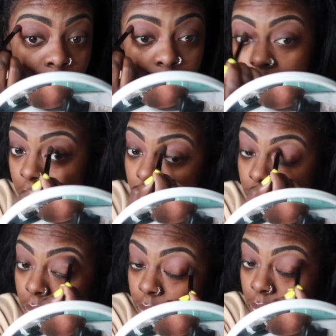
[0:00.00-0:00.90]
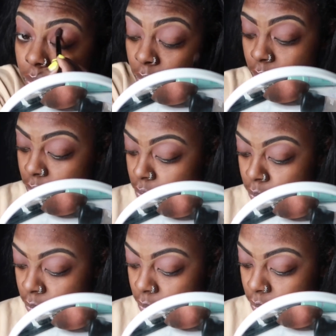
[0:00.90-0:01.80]
and we're gonna use the
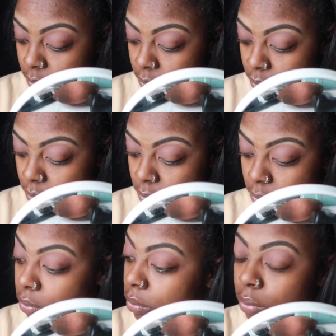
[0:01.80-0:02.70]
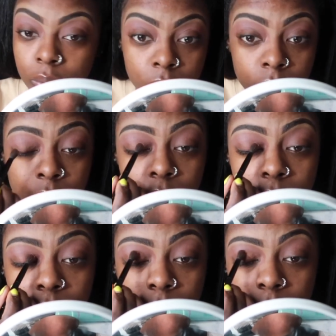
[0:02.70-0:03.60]
brown, and I
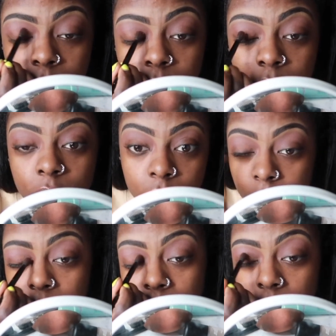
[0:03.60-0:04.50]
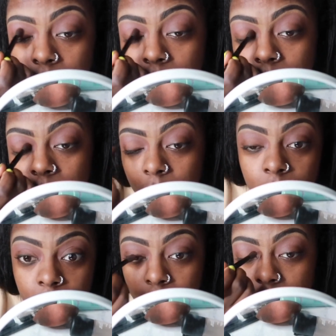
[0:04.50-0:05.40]
am just applying that
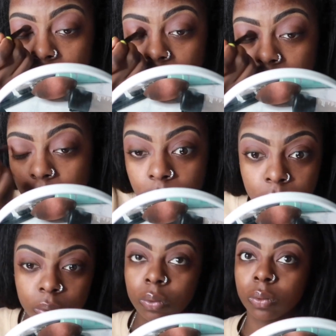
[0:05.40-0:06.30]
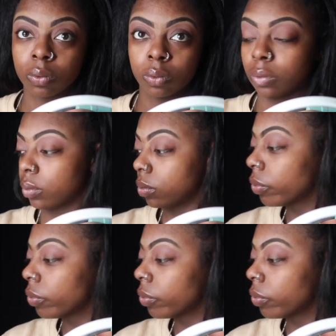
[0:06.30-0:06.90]
first, and then